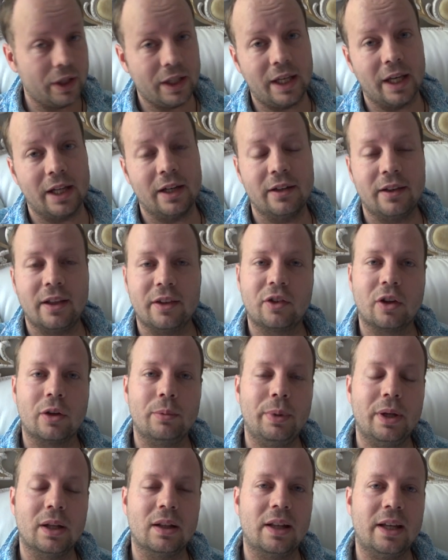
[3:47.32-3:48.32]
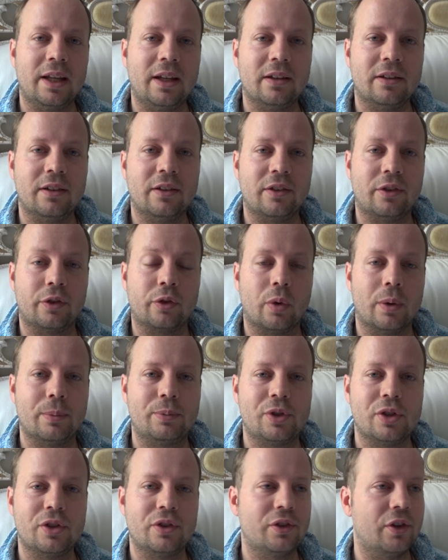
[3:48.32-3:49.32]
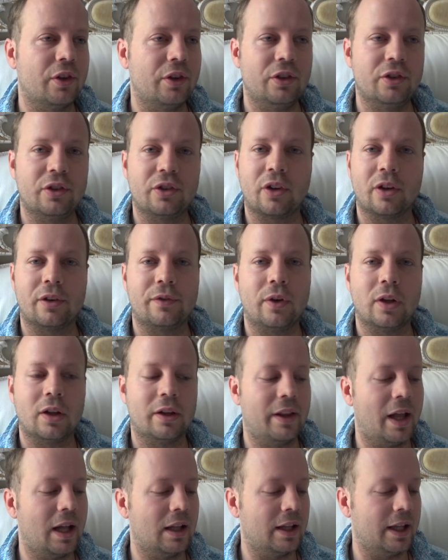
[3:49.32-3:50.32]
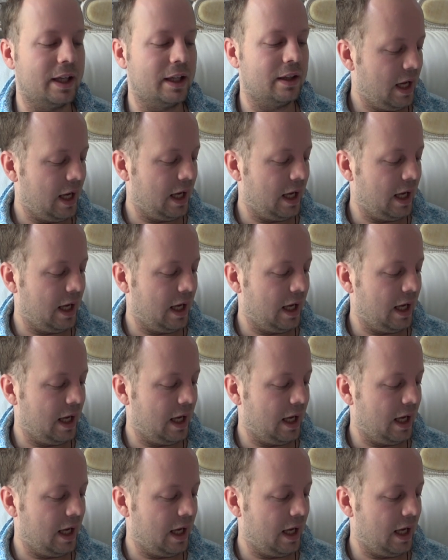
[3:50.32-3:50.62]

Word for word: to get it, there's going to be a link in the description, so you just got to follow that link.